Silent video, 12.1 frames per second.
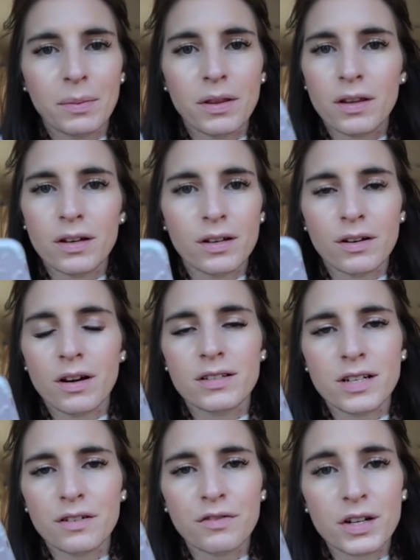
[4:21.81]
But the uh,
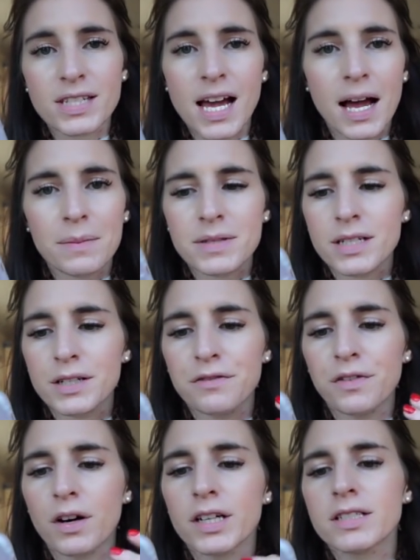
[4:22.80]
stir fry is absolutely
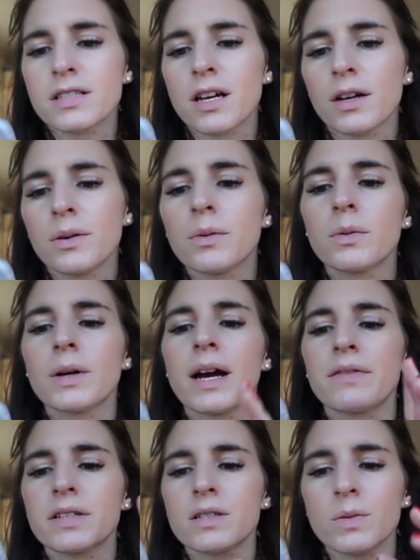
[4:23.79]
fine. So we're
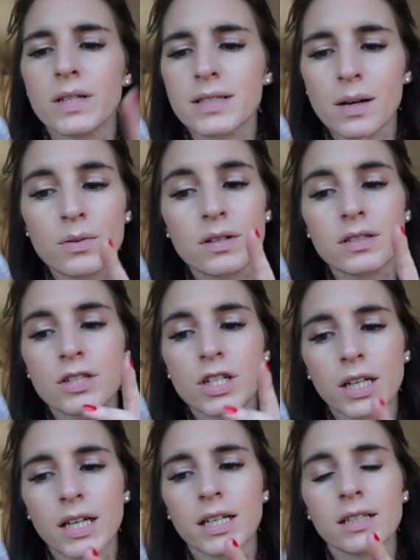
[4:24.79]
having sweet and sour
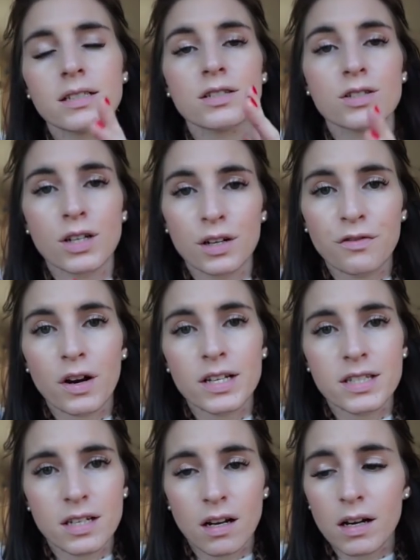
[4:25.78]
chicken stir fry
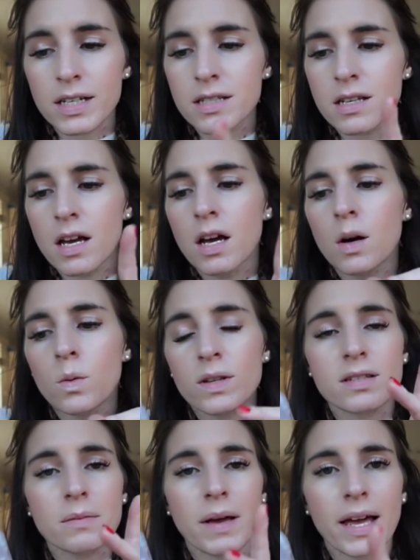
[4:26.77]
tonight
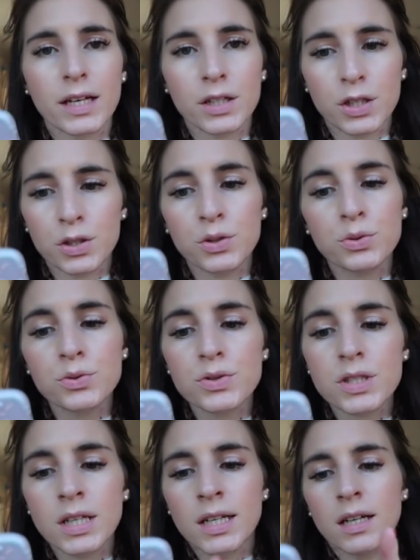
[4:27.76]
with some egg
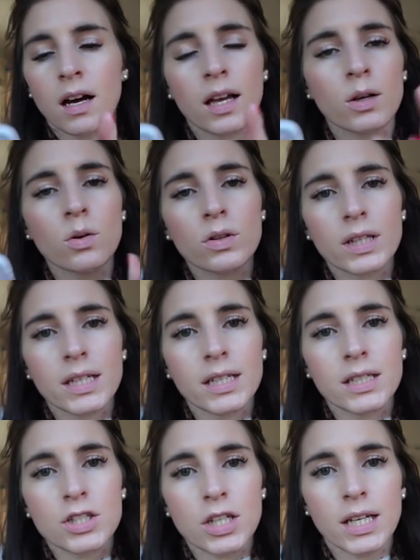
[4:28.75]
noodles. I got
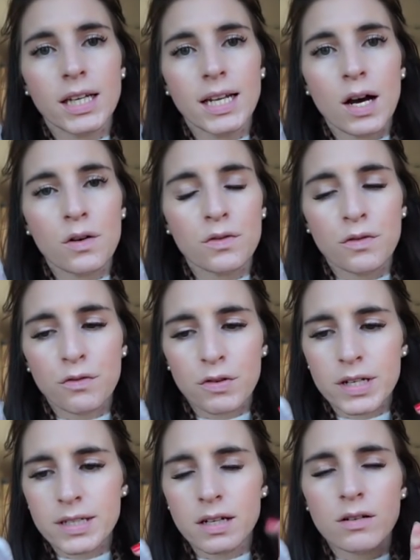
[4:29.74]
the chicken out of the
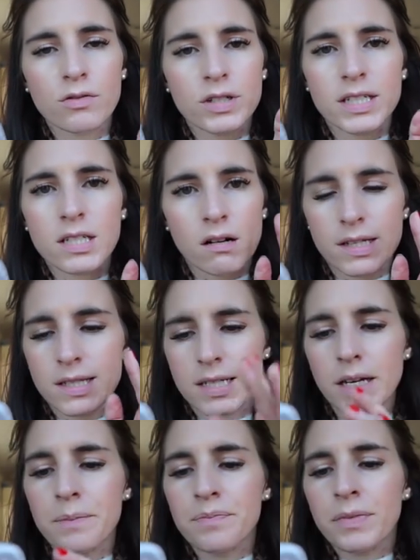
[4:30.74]
freezer. I already diced
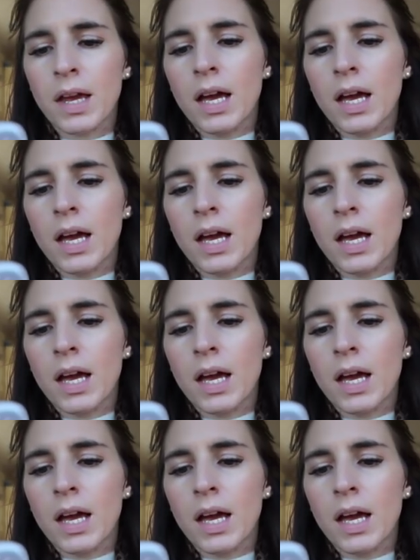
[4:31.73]
it.